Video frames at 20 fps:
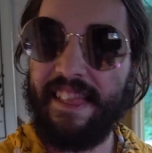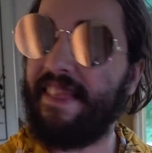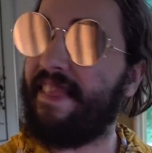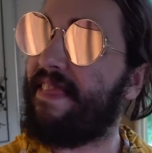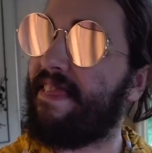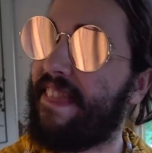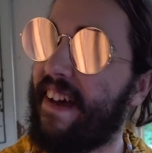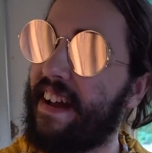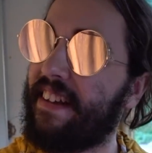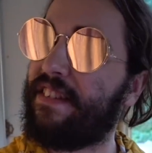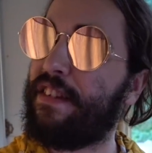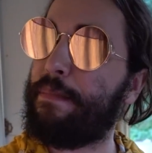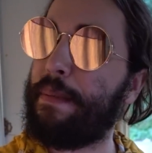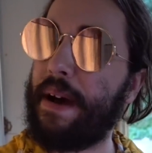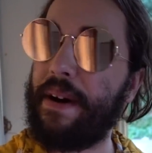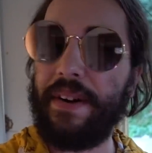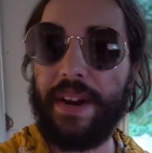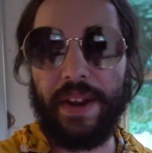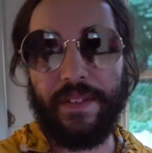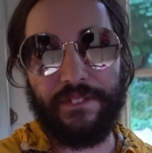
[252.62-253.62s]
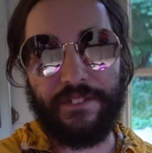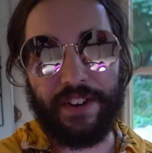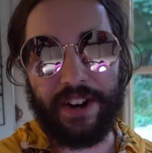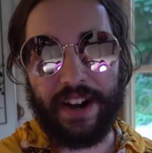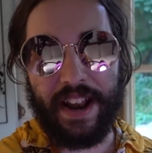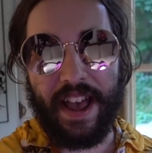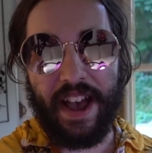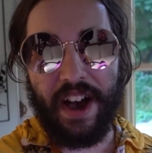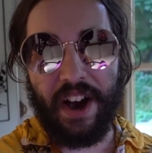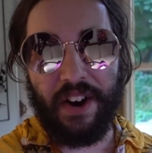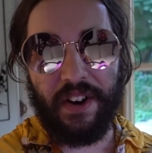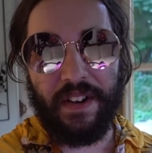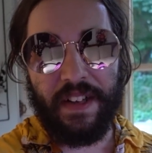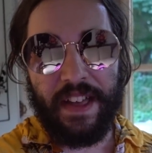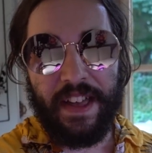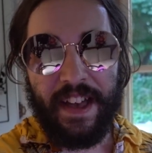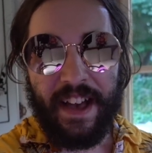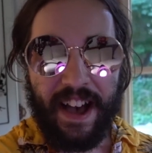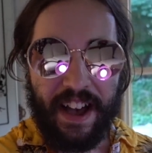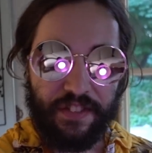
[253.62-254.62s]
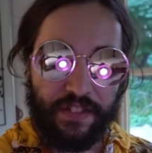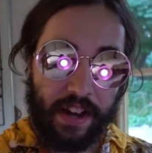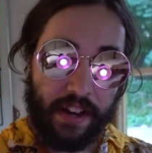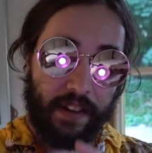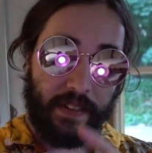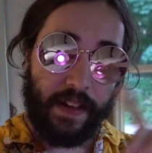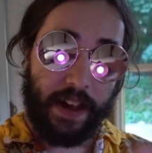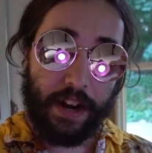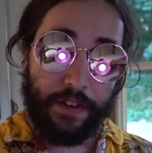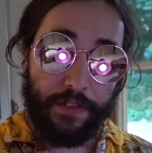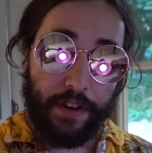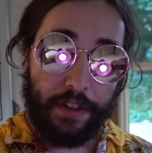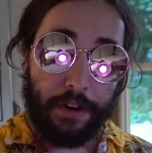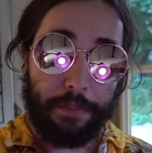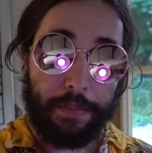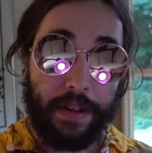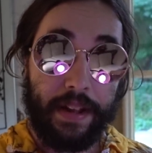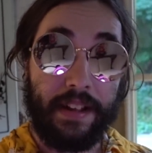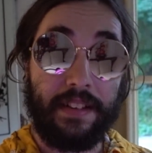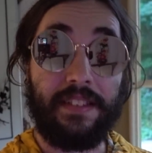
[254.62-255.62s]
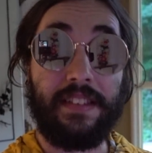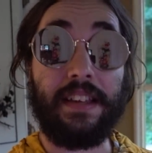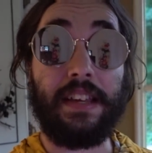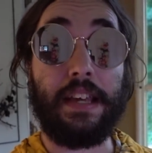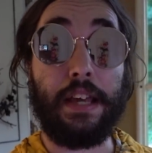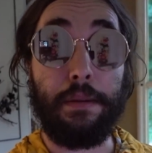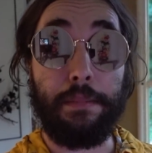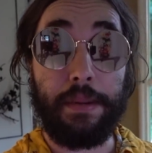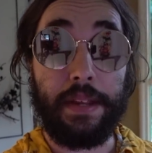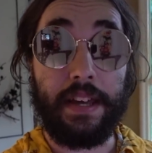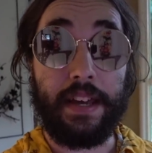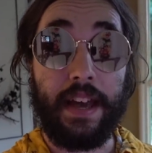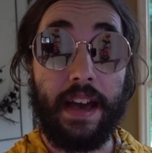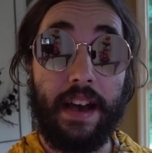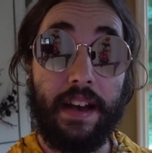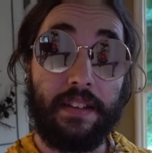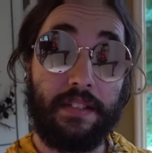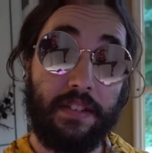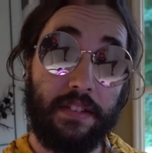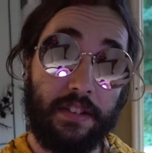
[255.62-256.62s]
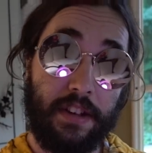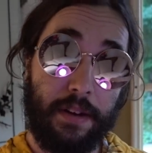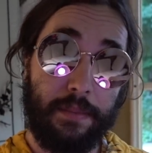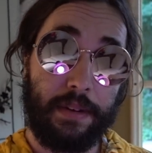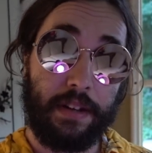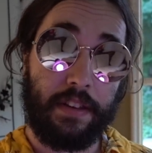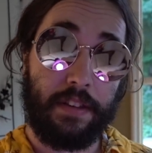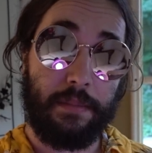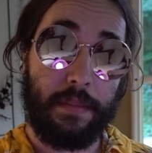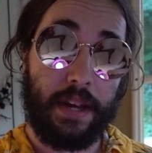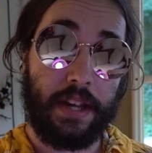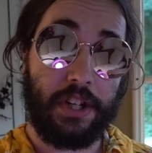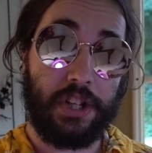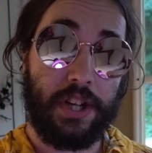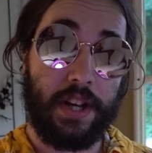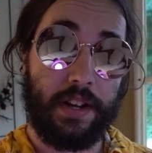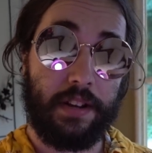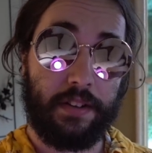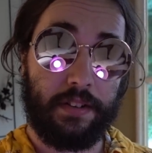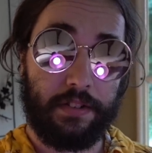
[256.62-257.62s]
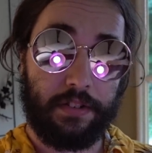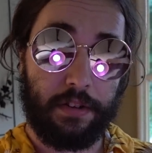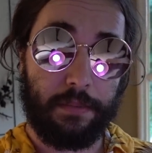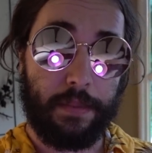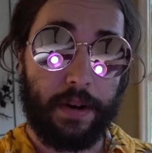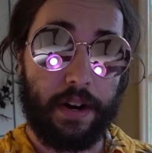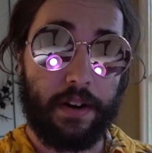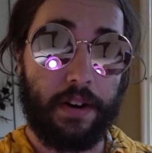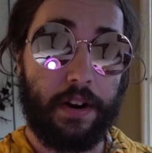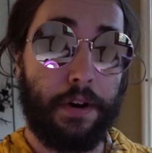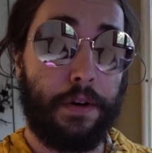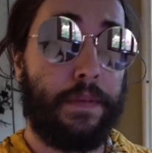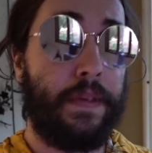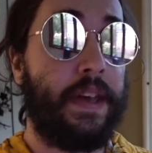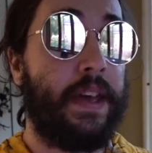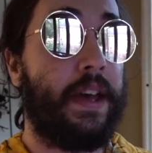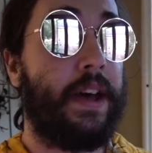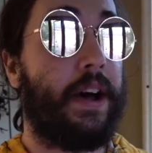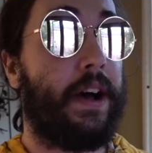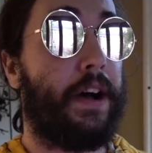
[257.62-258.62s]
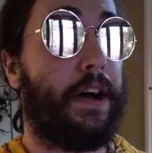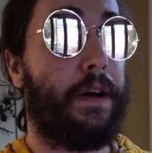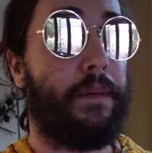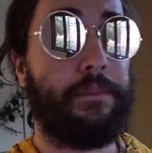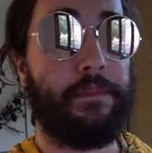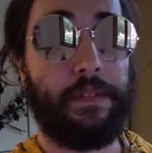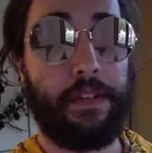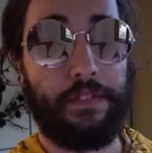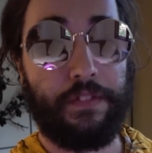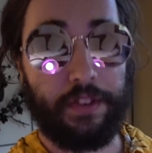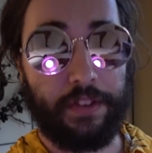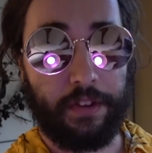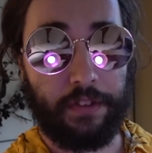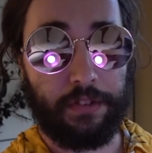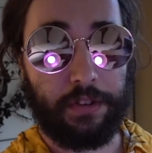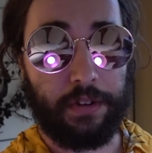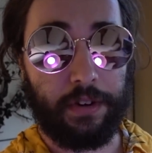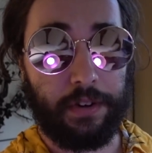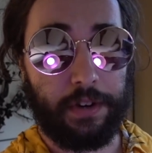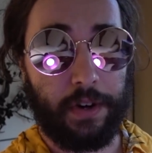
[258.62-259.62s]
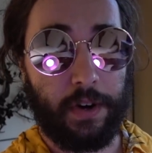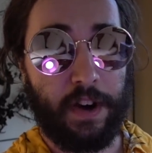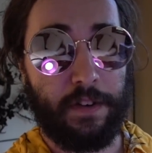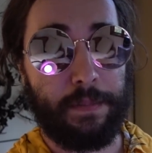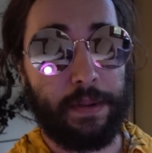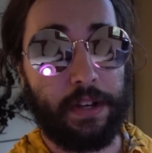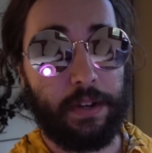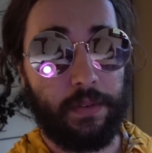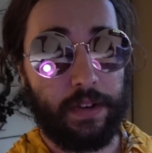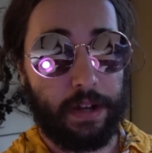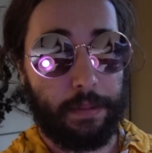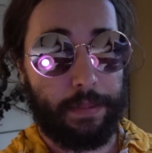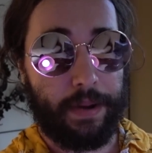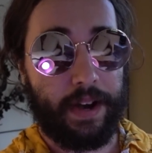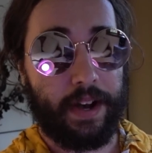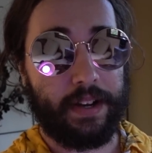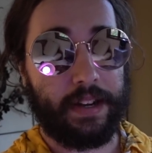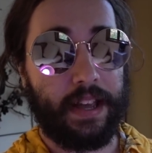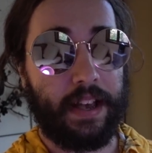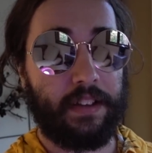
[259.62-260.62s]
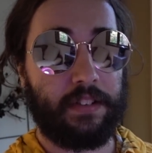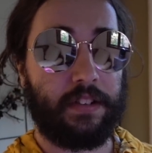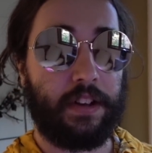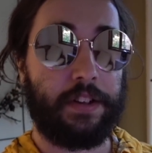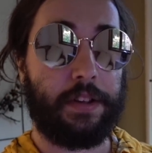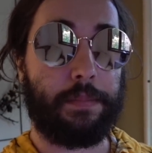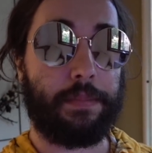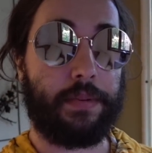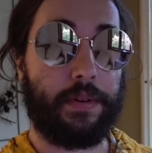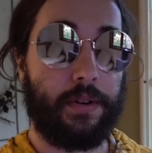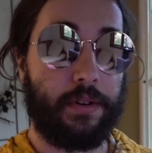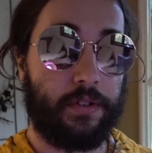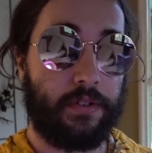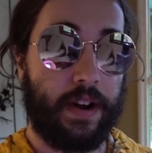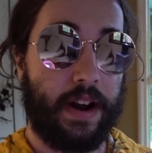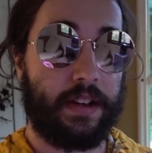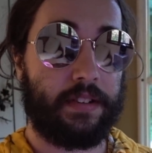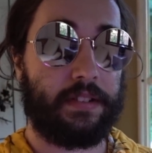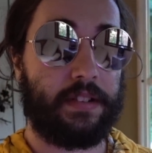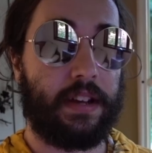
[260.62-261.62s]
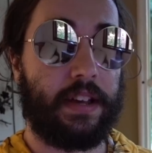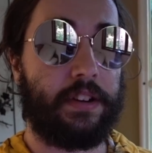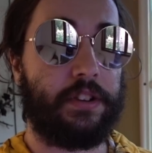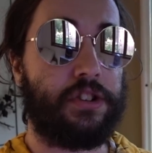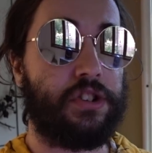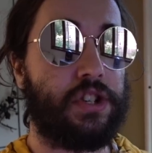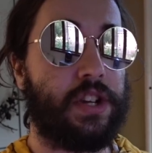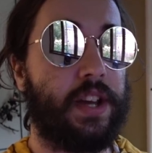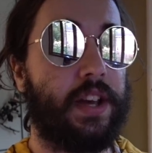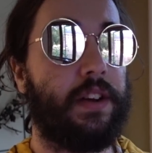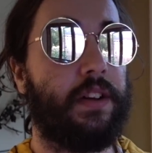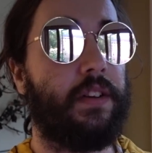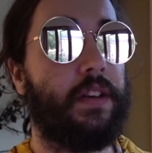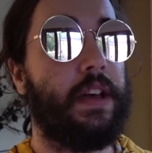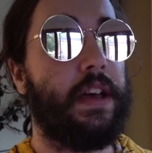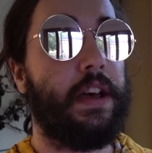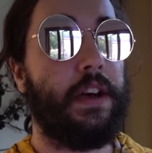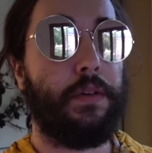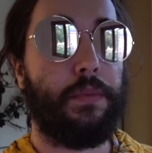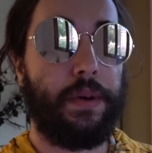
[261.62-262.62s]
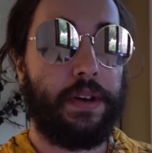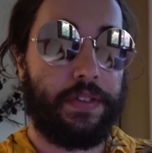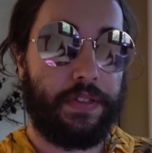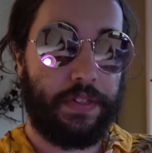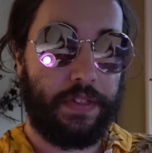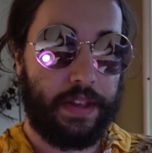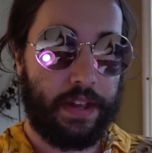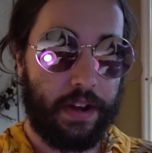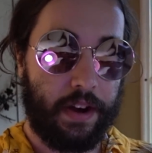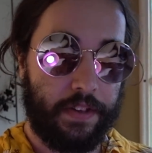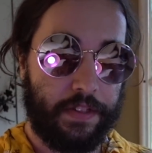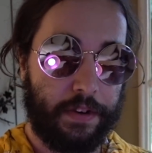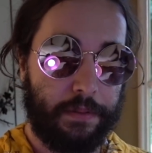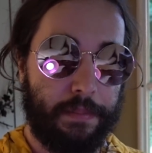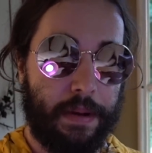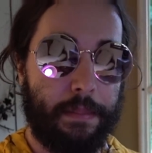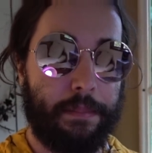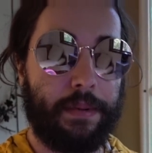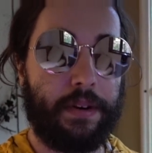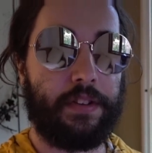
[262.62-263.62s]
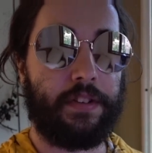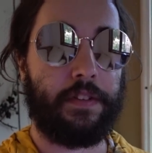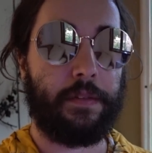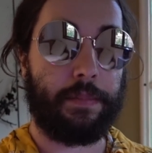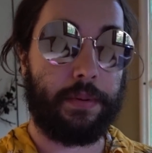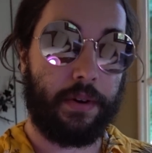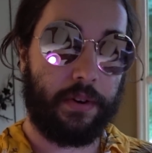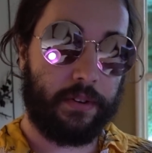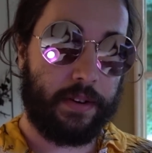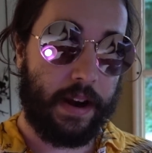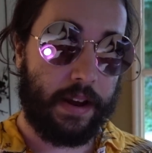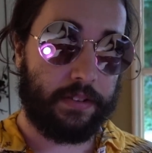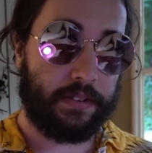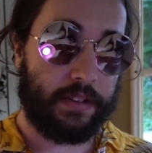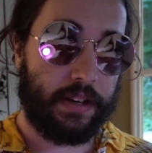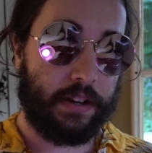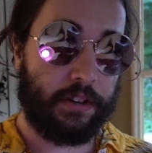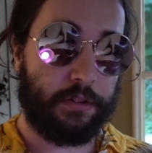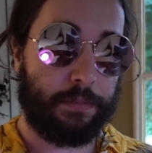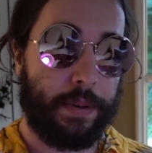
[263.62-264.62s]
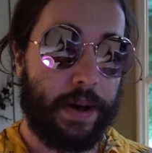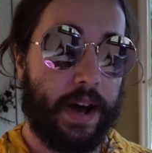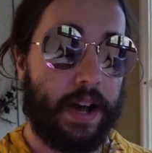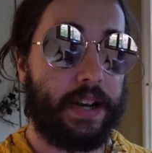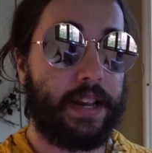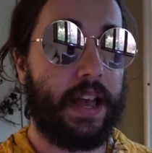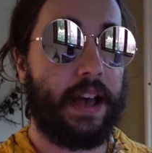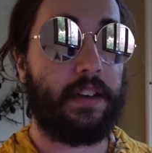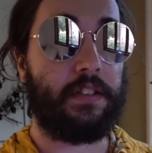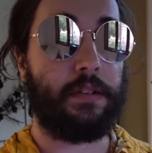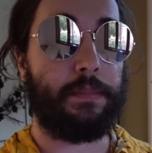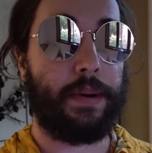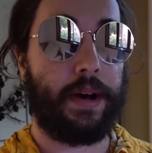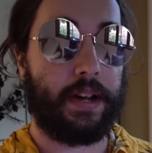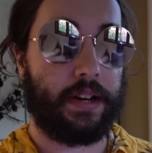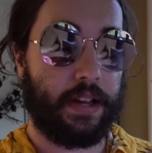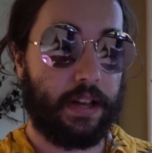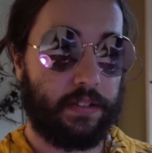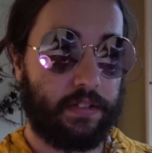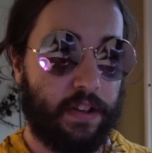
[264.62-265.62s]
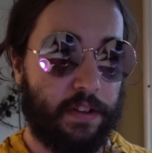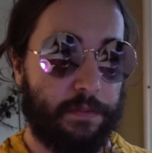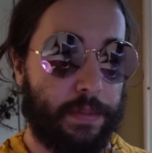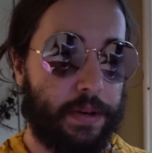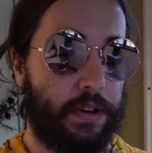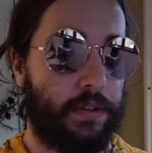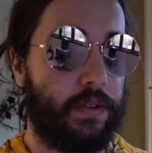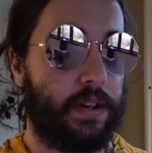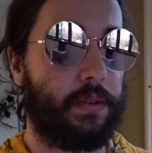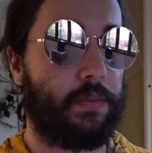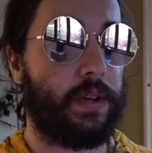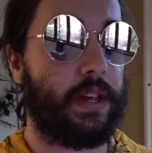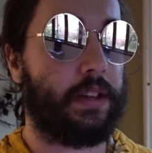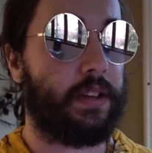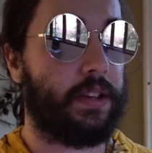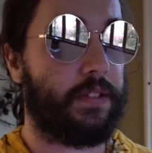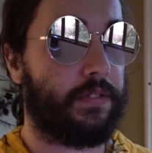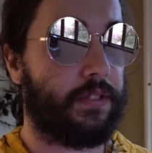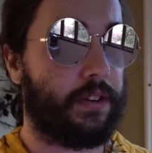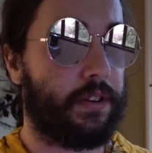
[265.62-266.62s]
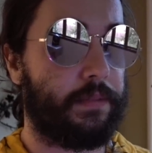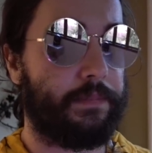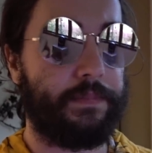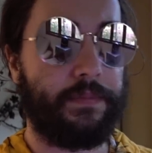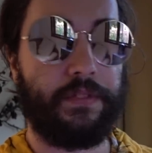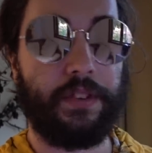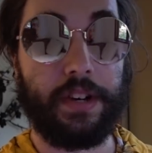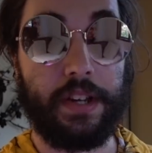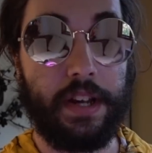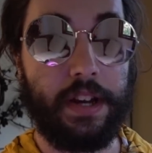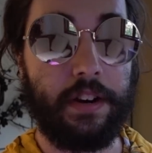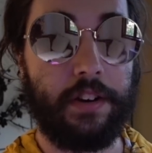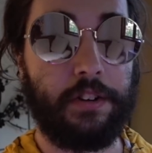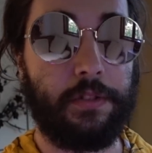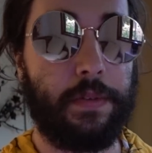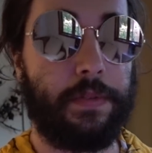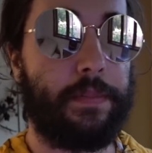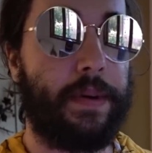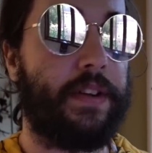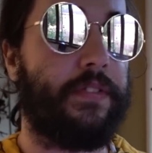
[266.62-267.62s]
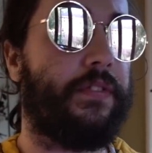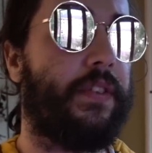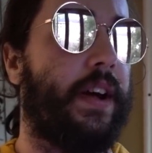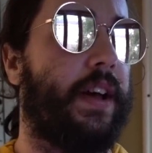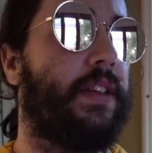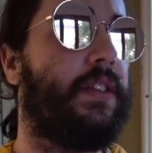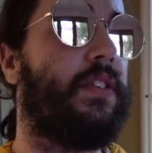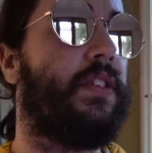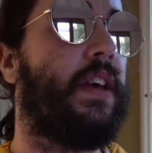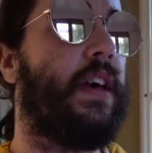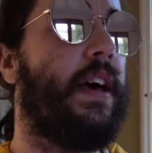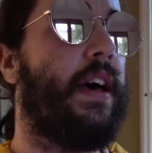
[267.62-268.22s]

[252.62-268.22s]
That's about it for now. I've got a lot of other plans. The Ghibli cast is coming to the main channel tomorrow. For those who don't know, I've been doing a podcast on the Procrastinators channel with the other members of the Procrastinators podcast, a podcast I've been doing weekly for years with my friends.